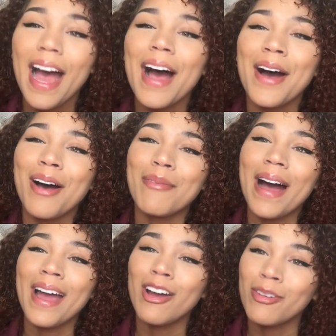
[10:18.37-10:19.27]
Um,
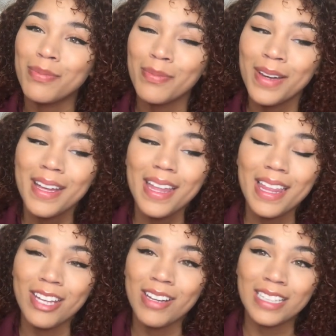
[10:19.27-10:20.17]
I hope
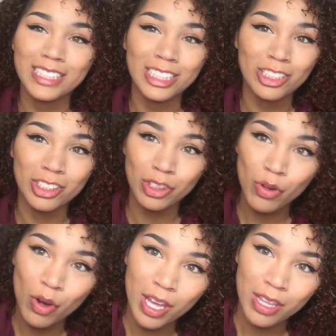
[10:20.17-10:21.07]
that you guys
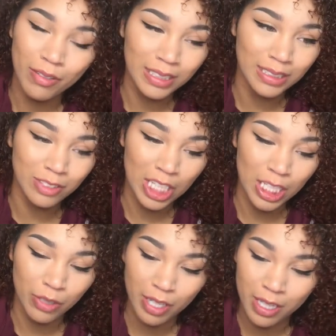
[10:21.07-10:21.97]
enjoy the rest of
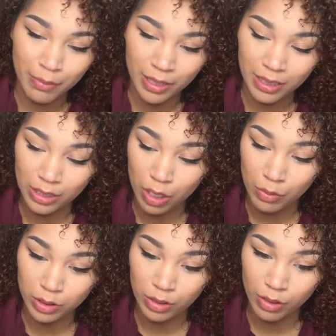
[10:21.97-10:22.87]
January. The month is
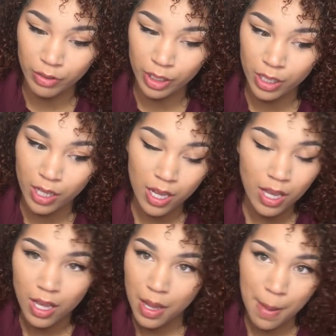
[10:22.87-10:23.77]
almost over.
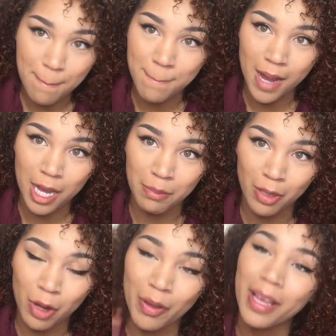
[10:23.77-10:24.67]

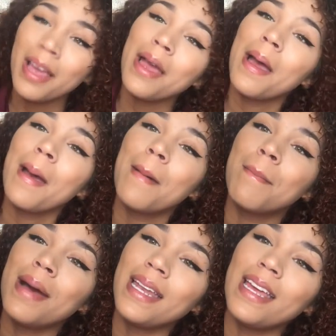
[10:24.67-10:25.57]
Mind-blowing.
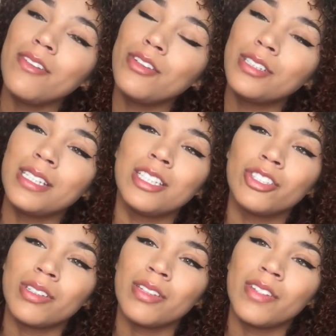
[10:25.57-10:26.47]
But if you did
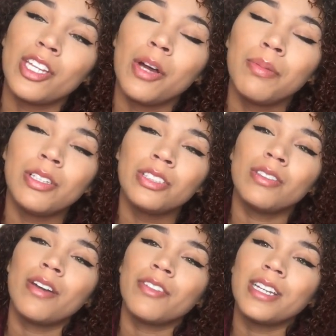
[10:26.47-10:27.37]
enjoy the video, please do
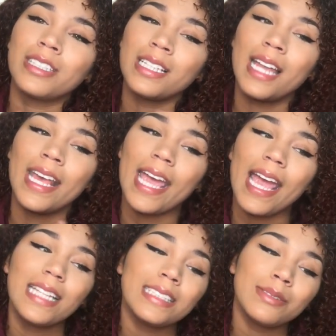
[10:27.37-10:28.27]
not forget to like
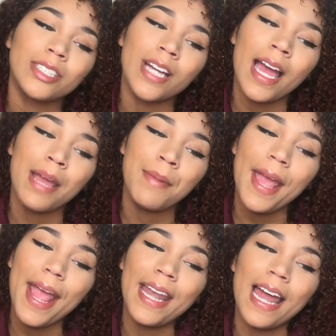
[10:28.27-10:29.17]
and subscribe,
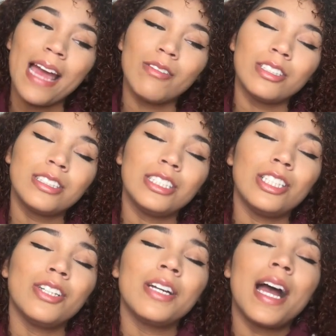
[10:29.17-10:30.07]
and I will
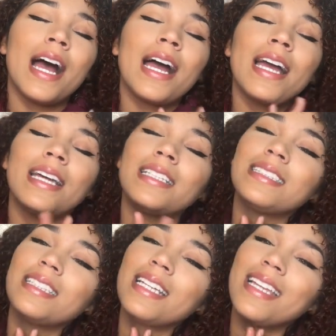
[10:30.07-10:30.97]
see you
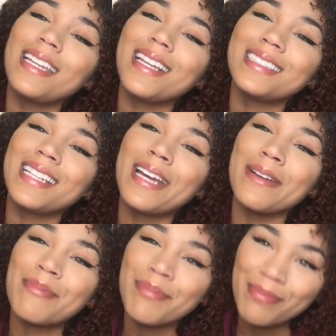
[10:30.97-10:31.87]
guys next
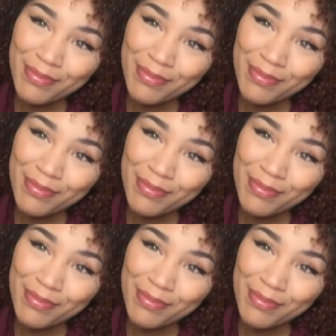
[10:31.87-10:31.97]
time.